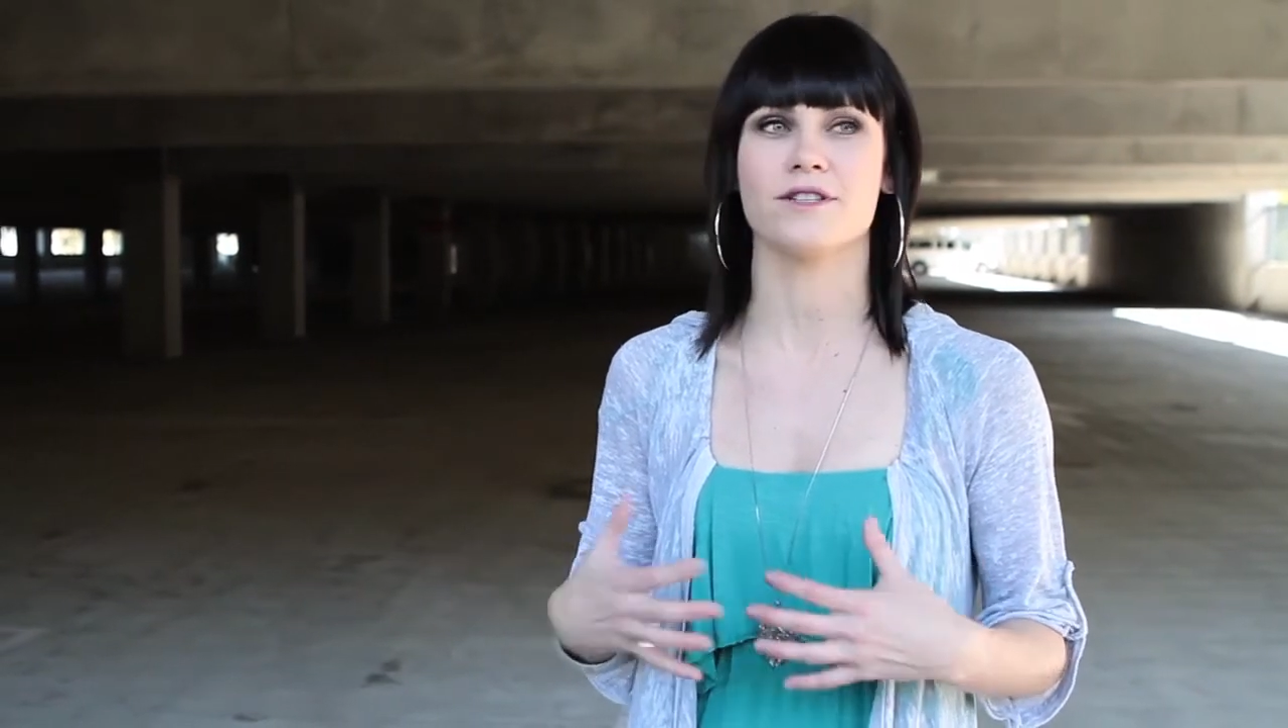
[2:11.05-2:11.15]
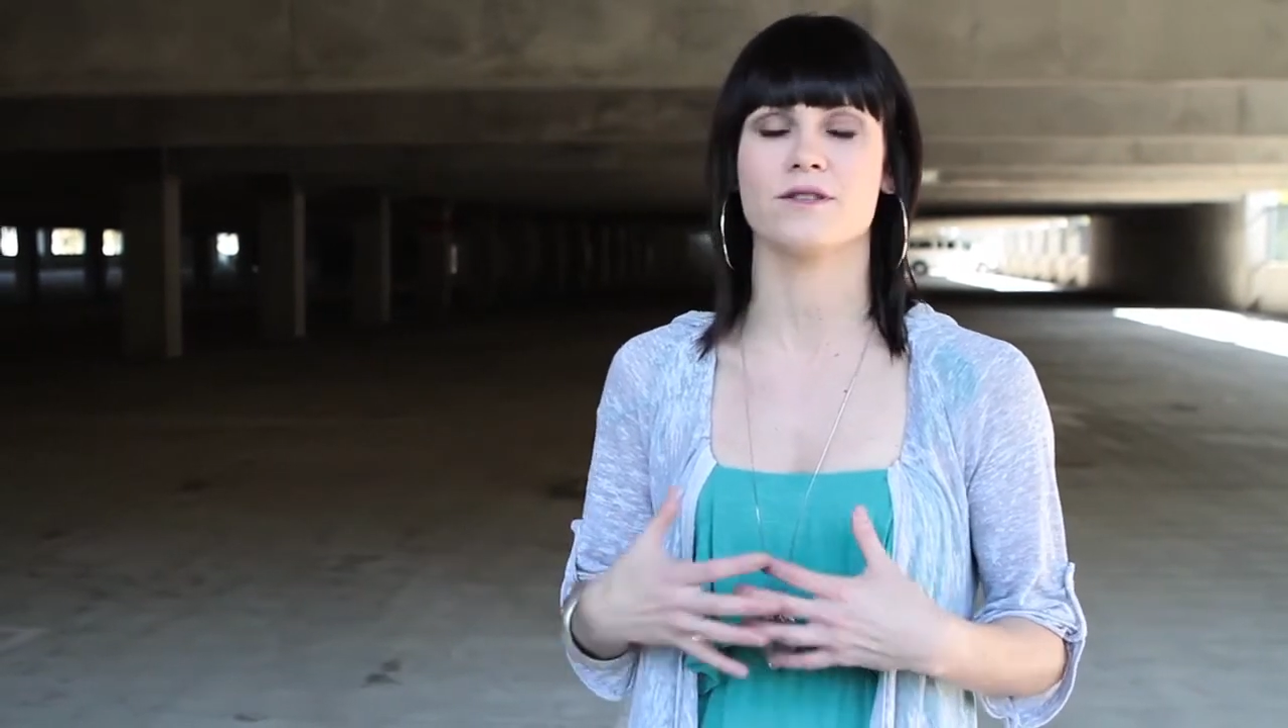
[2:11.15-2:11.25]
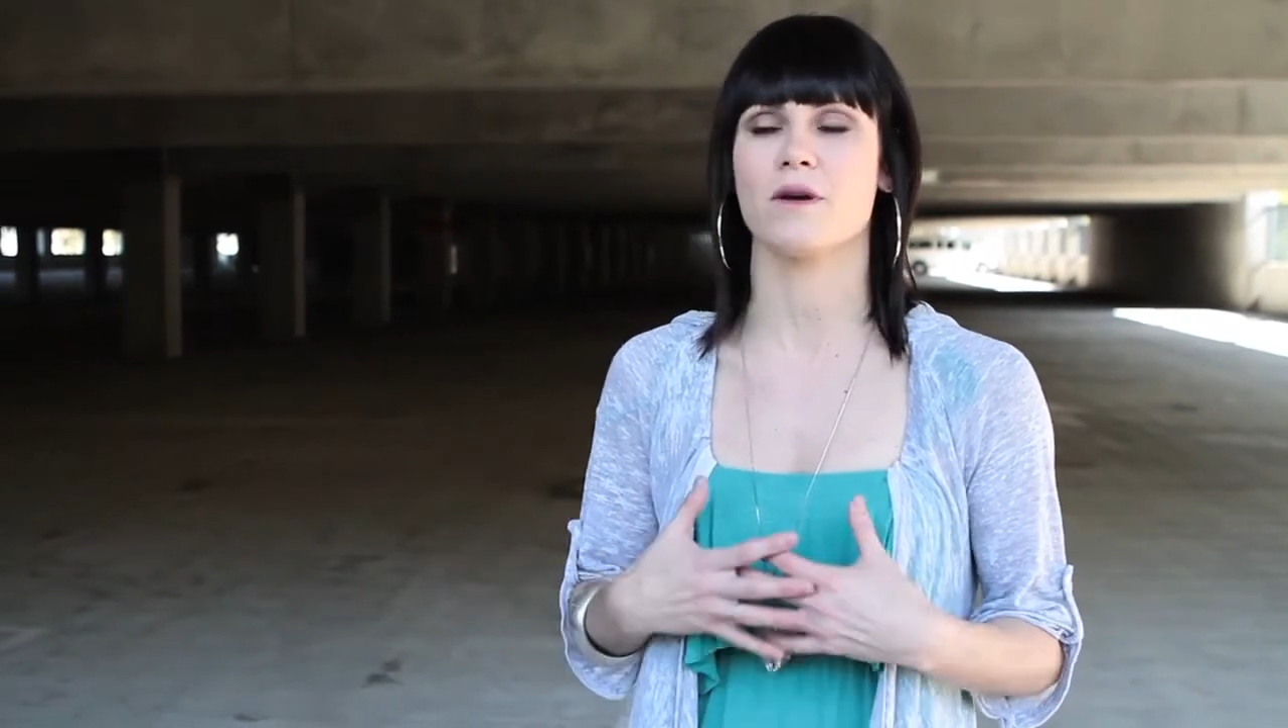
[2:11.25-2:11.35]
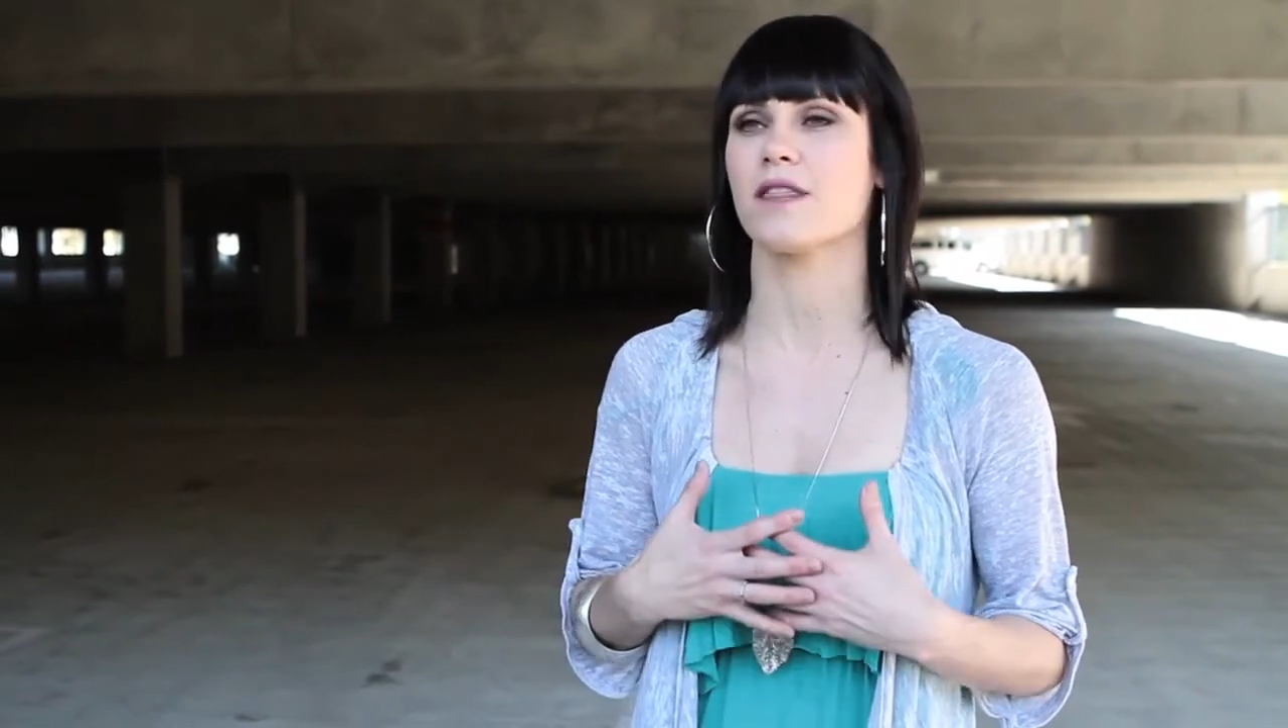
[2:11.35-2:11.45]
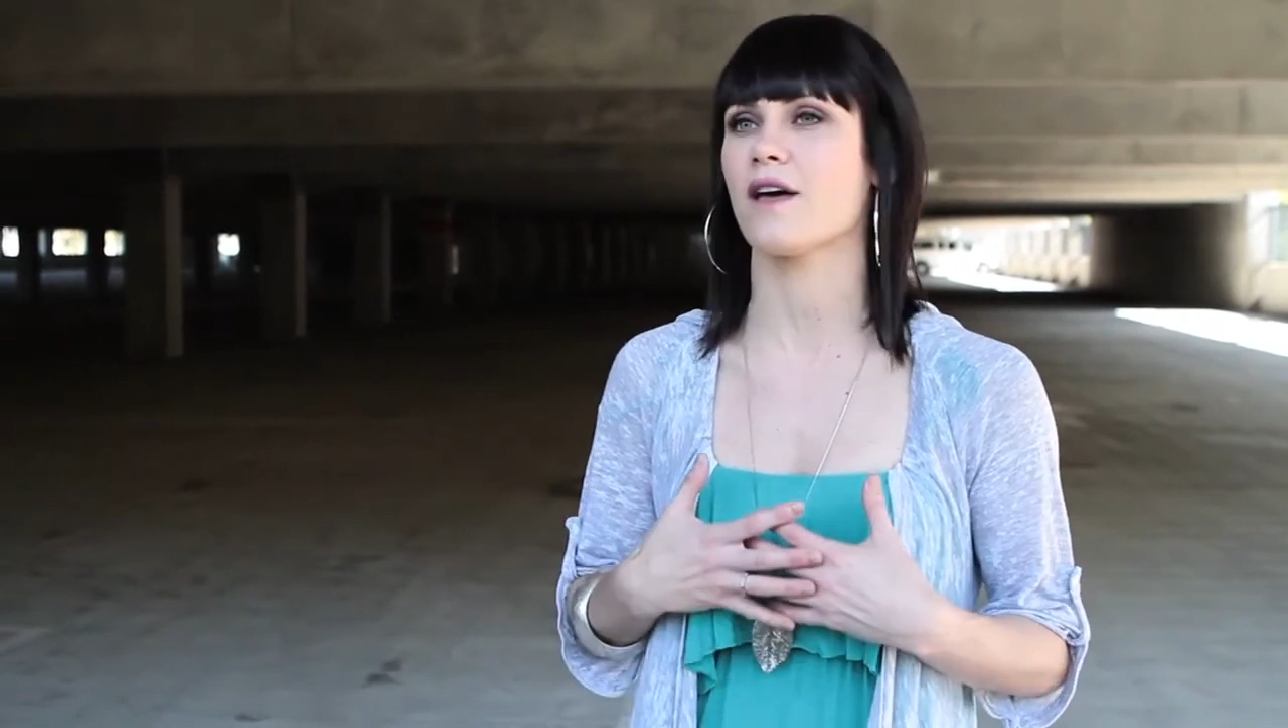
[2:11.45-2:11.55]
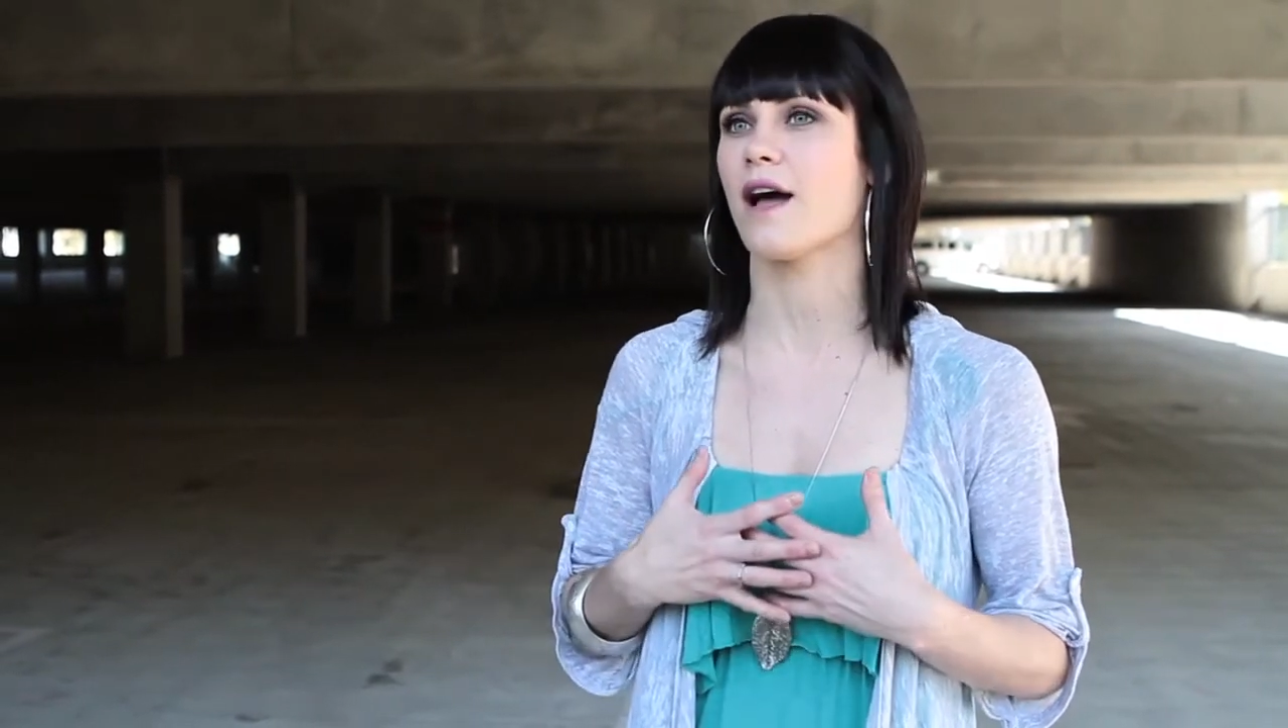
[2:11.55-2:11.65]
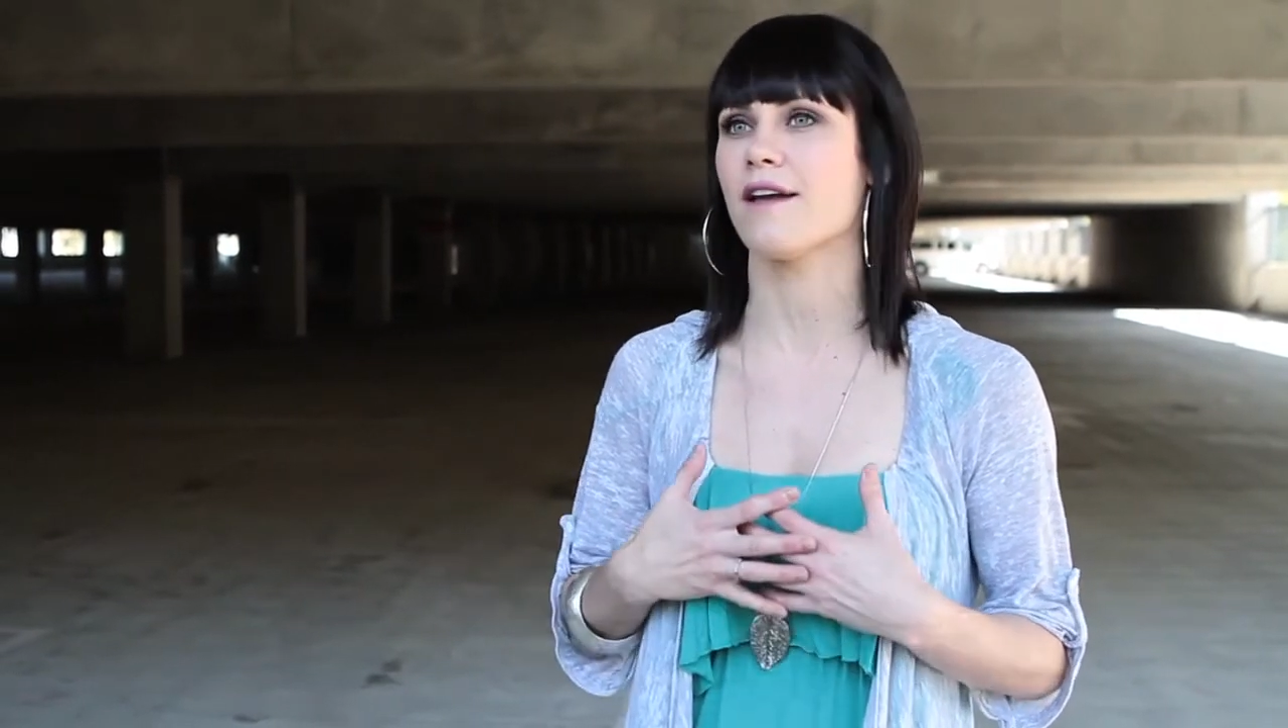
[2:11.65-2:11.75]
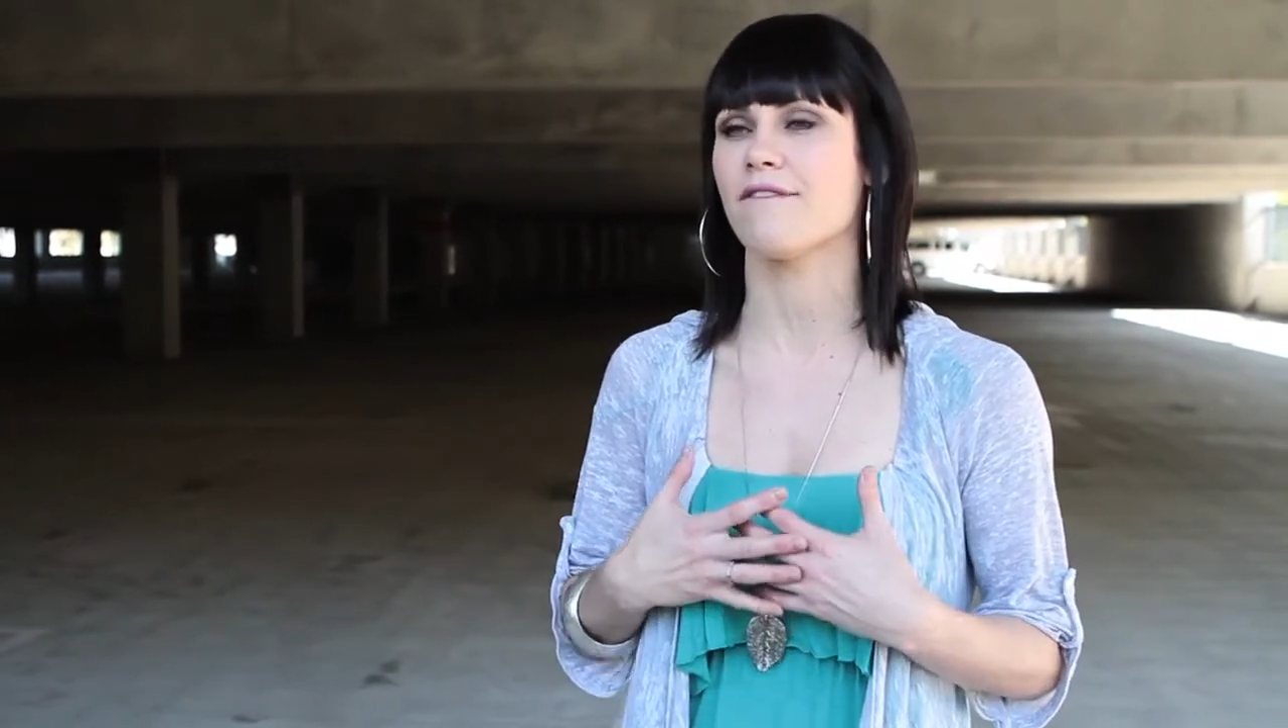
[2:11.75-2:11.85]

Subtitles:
And so I thought,